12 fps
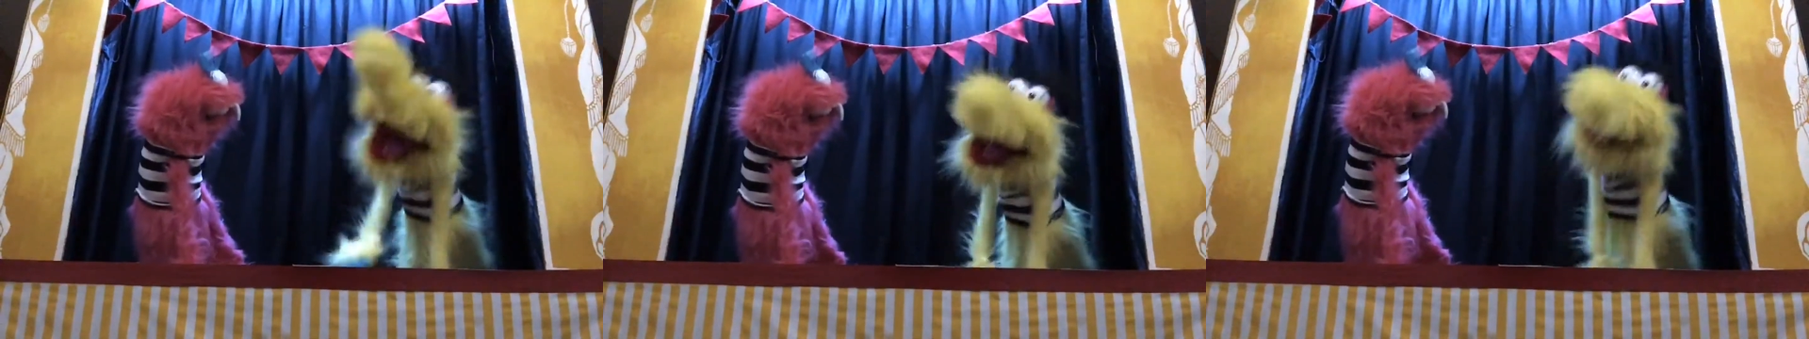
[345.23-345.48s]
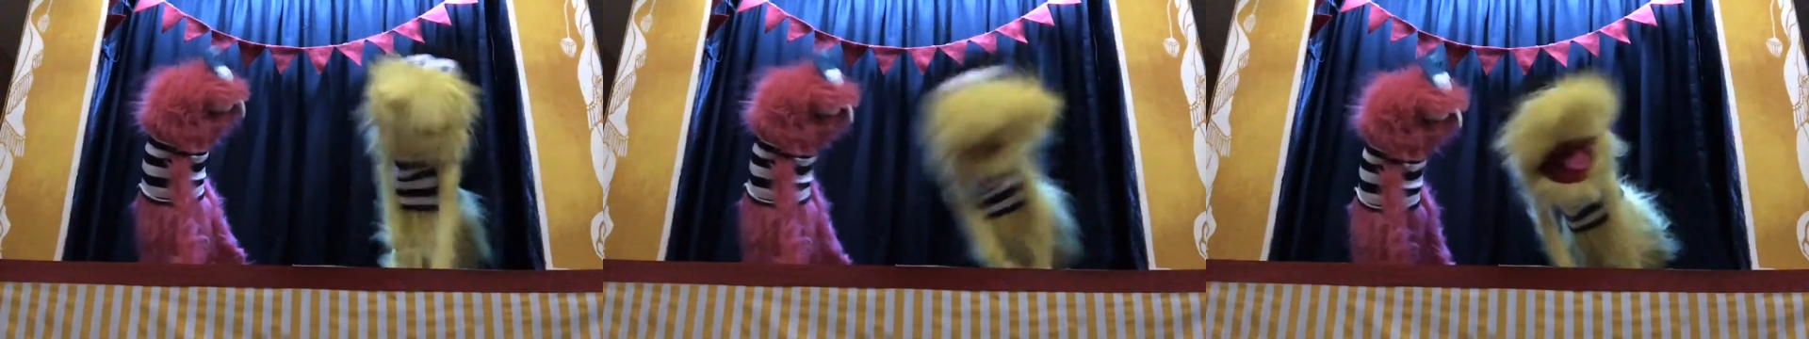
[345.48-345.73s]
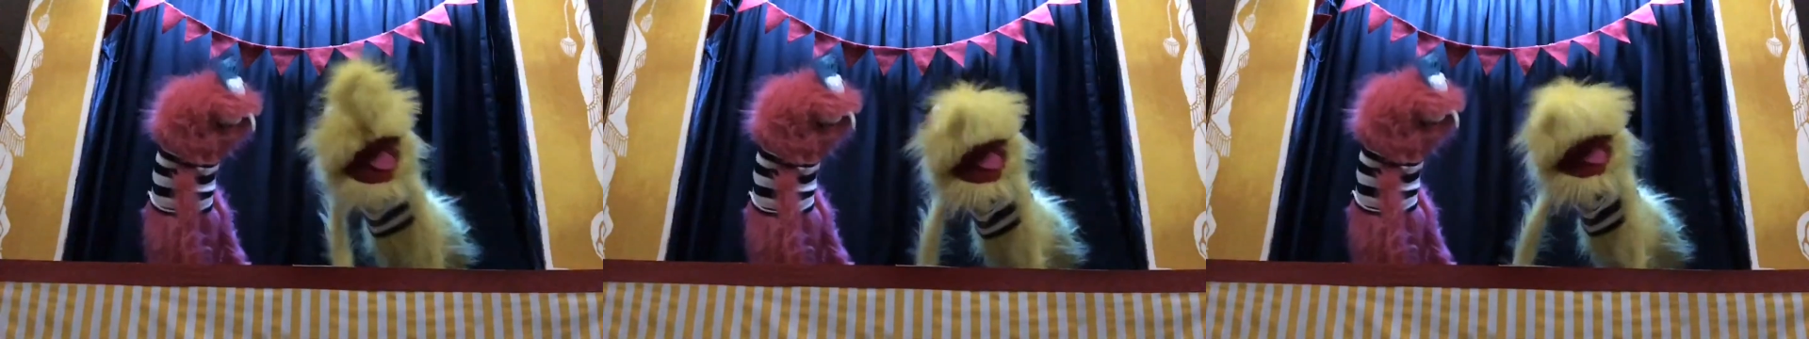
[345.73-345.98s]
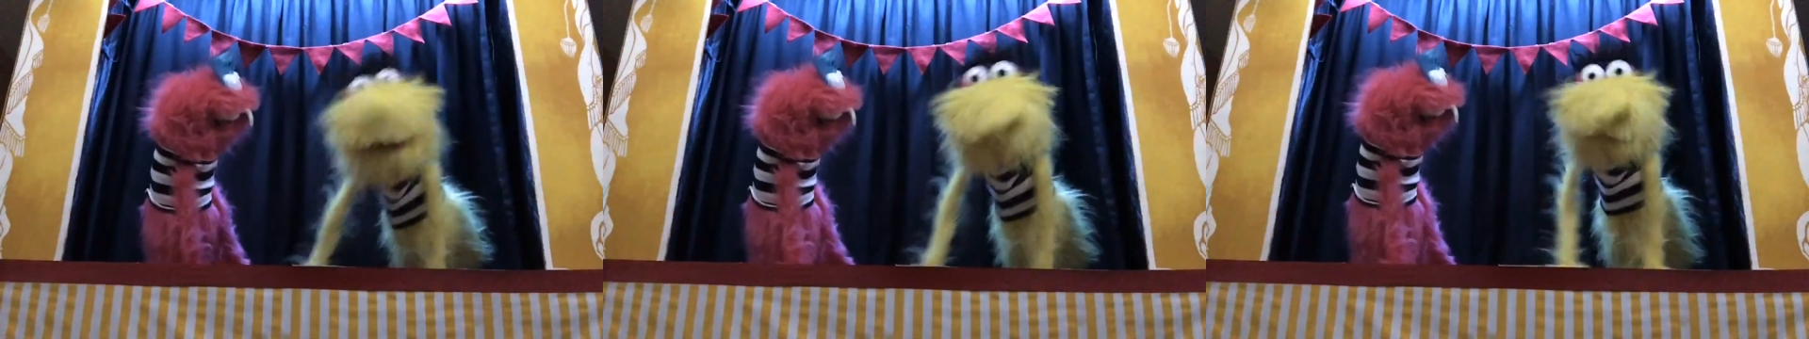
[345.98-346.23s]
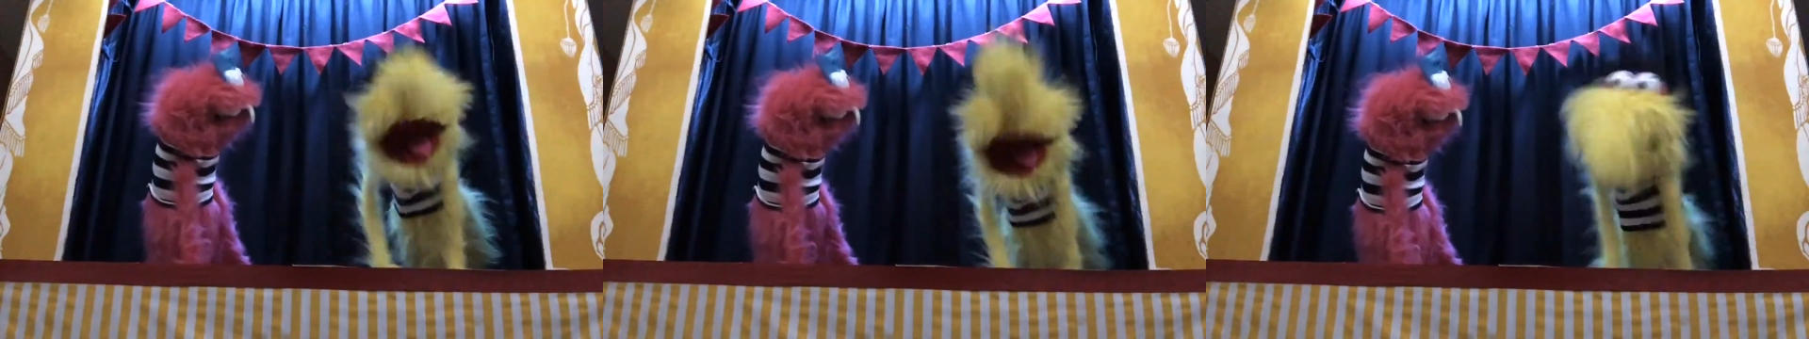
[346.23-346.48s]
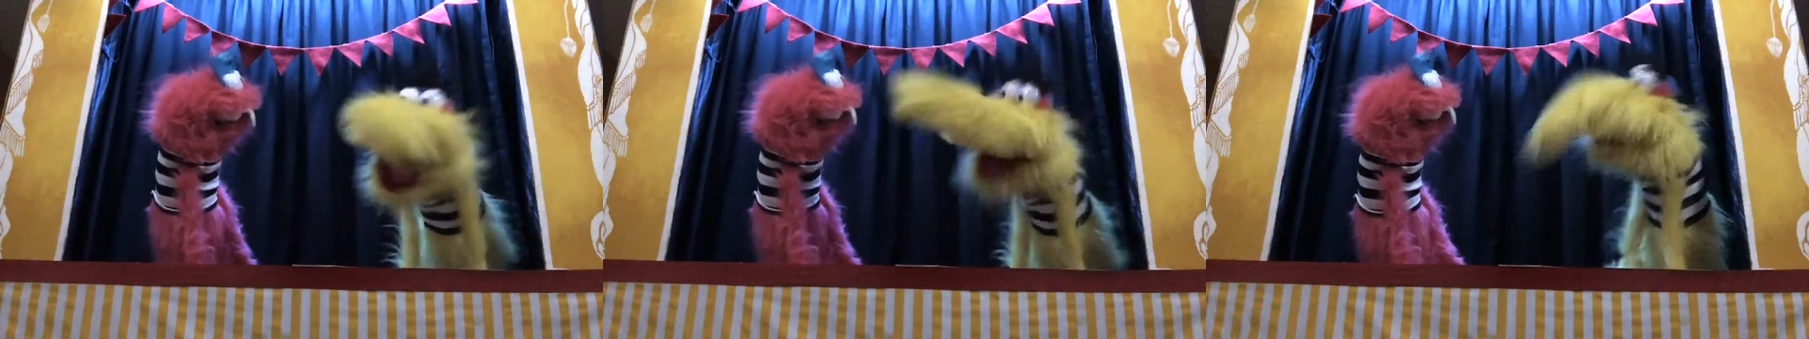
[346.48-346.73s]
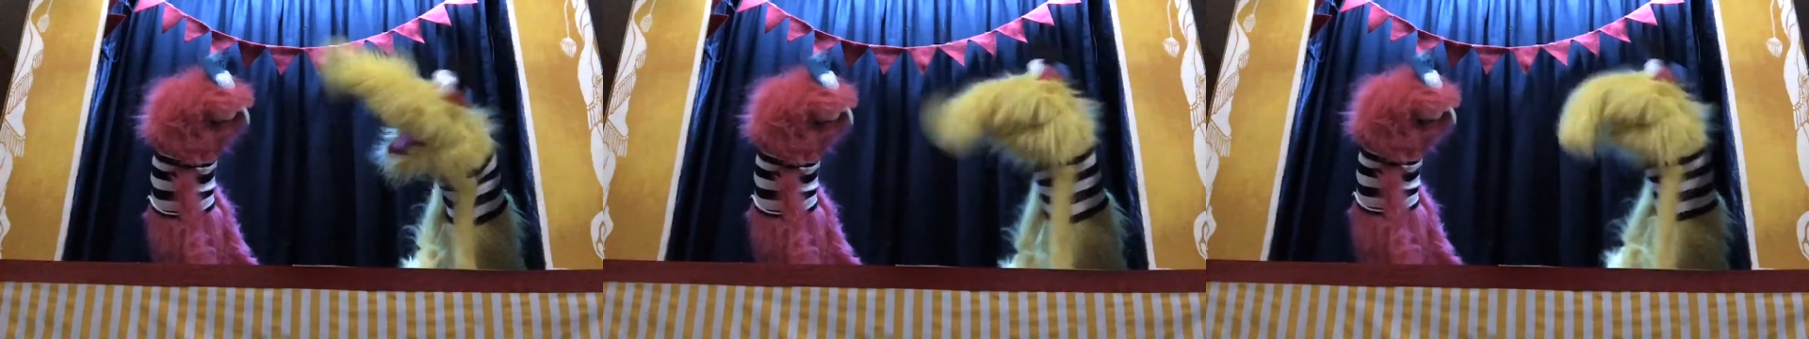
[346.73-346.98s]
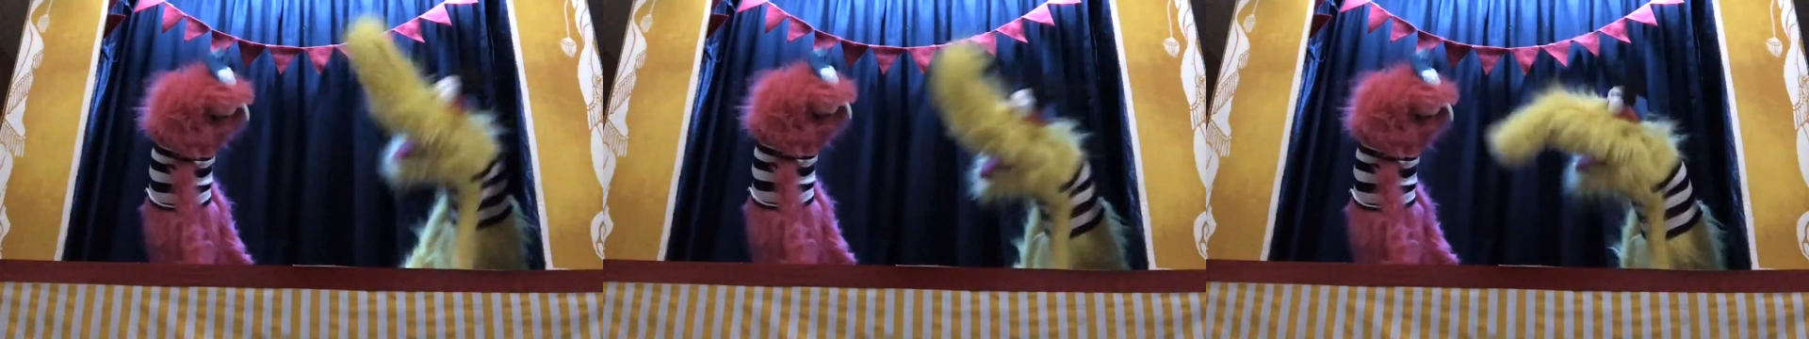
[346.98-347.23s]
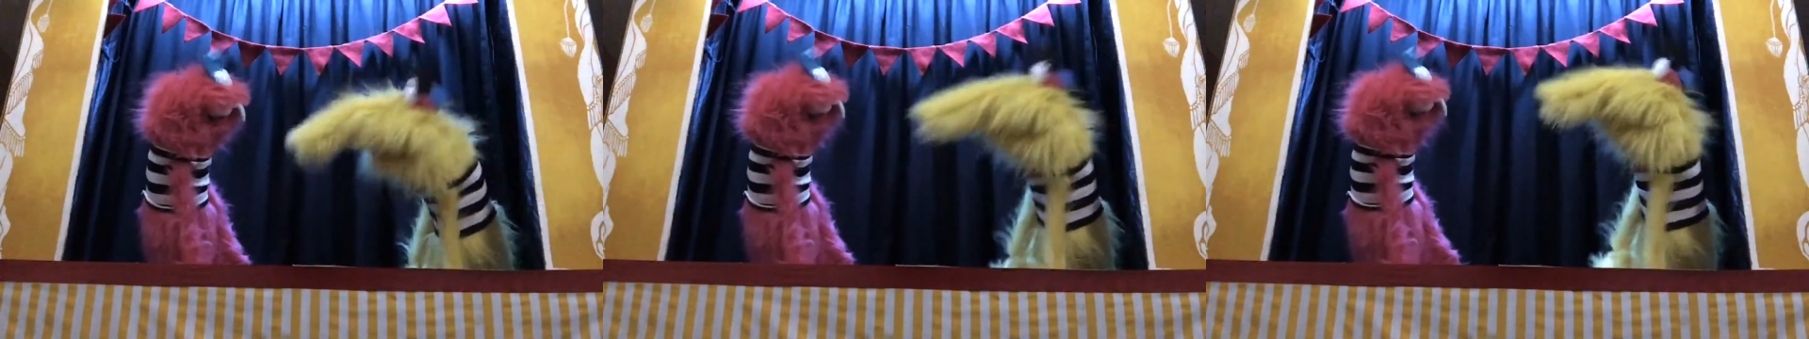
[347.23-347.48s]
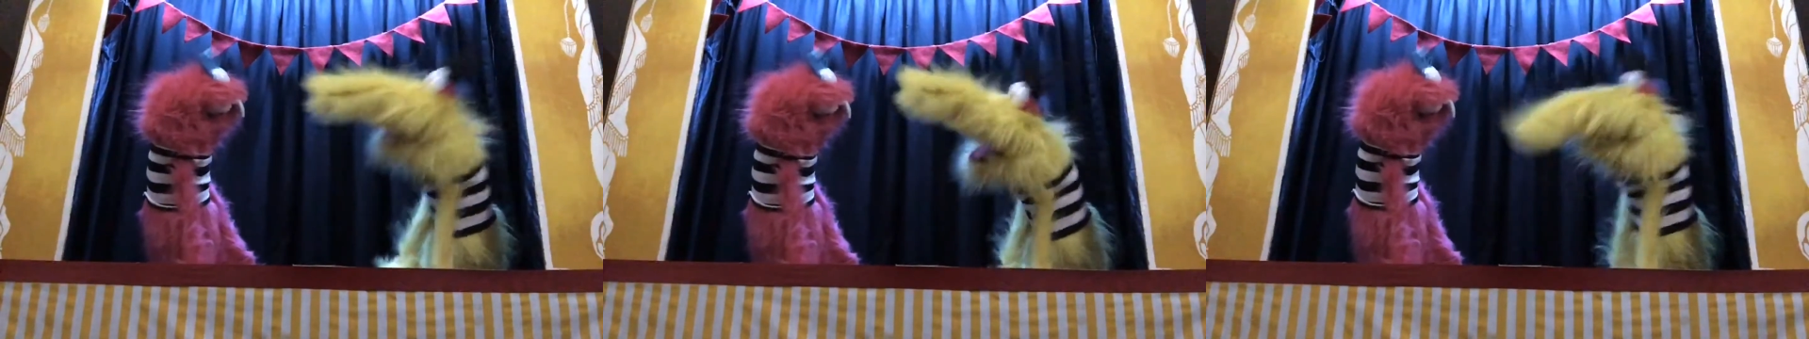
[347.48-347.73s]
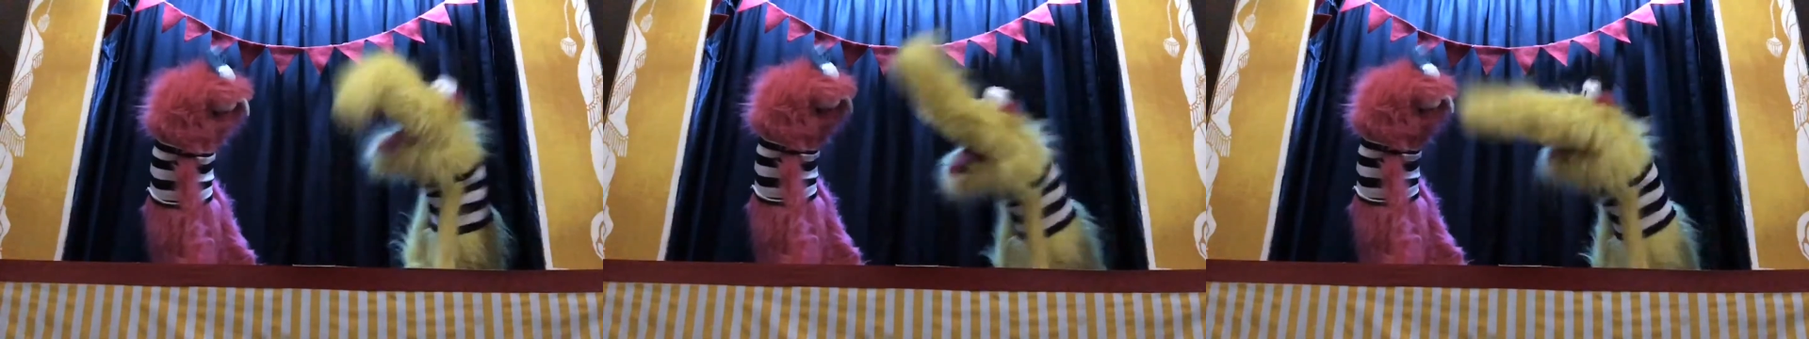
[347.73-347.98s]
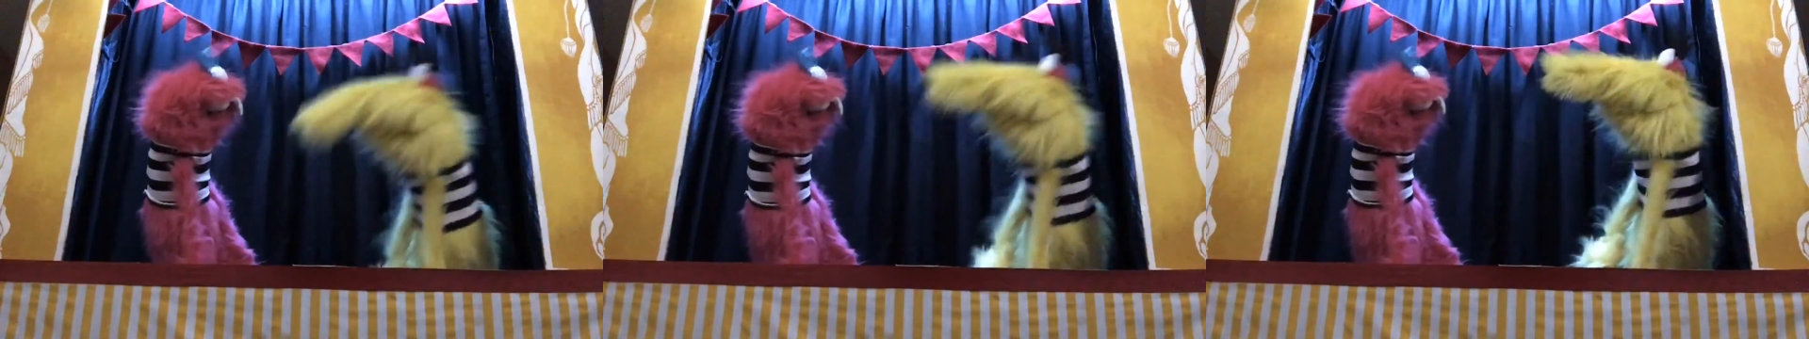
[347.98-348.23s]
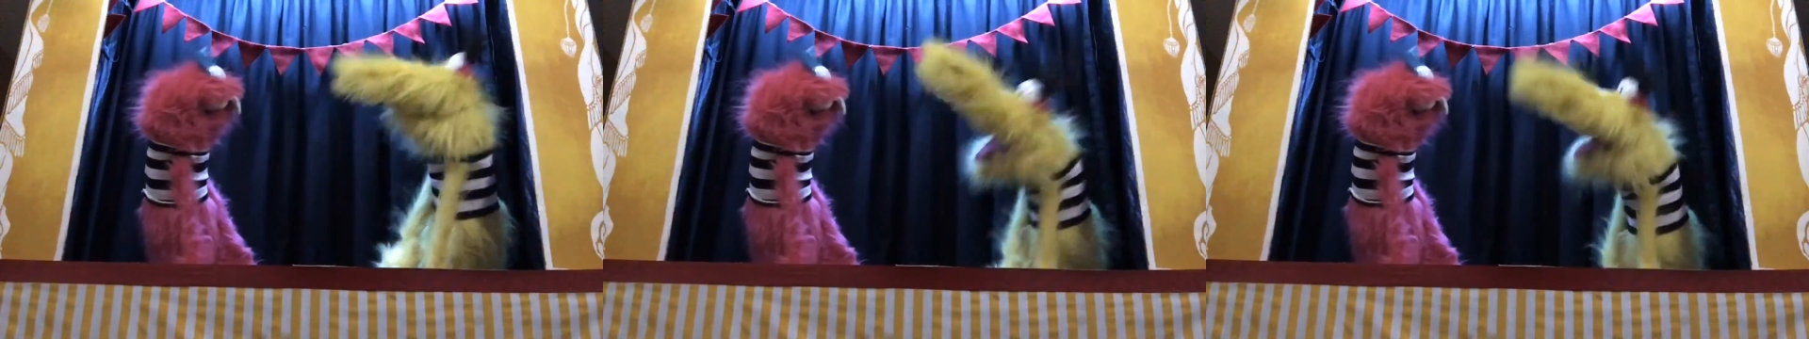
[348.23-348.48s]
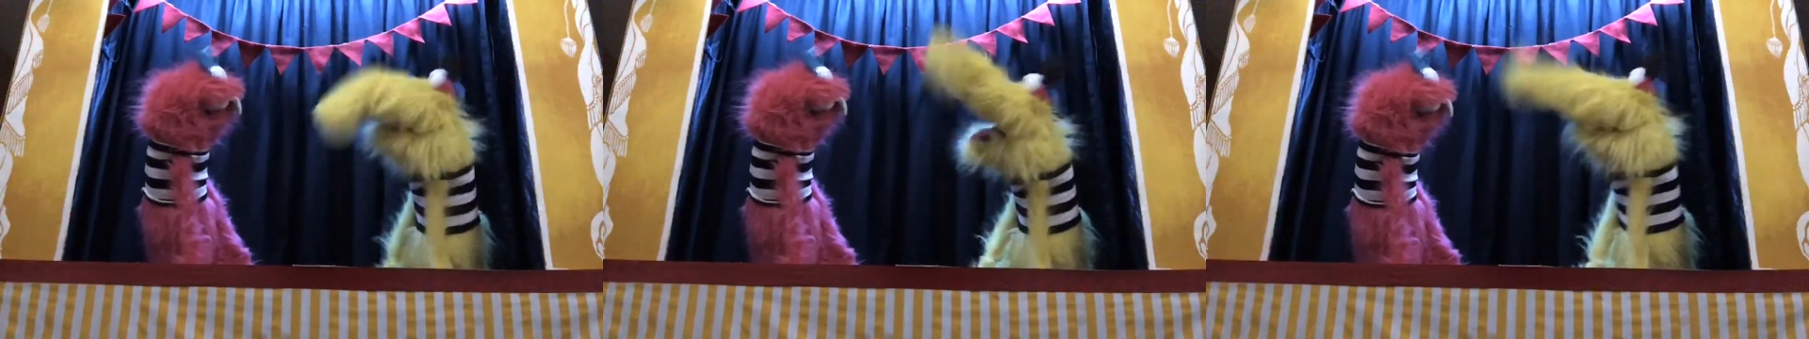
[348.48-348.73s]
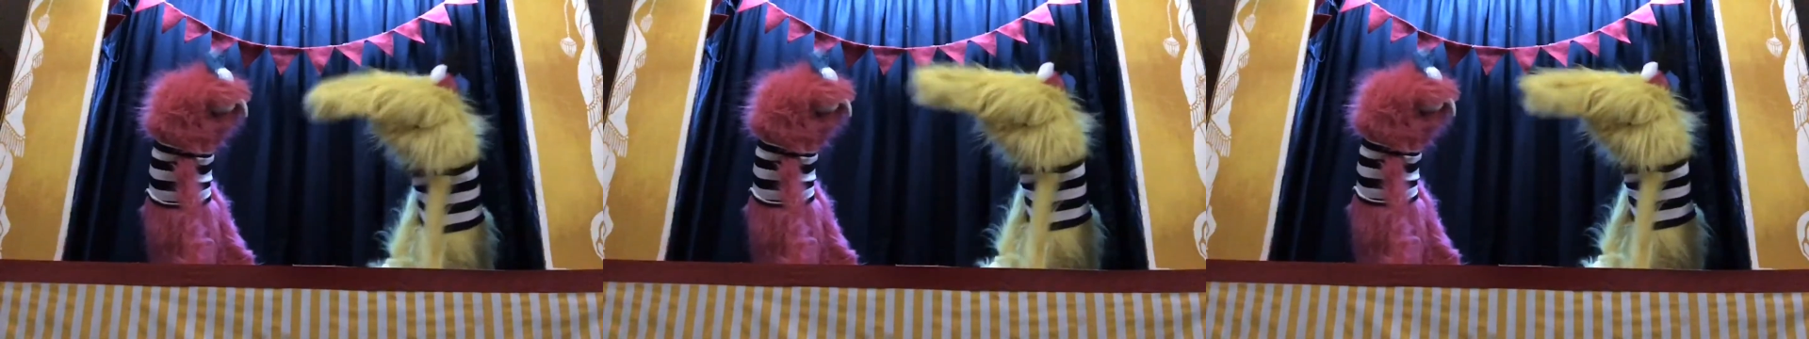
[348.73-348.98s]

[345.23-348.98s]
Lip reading: Nobody's mouth can be seen.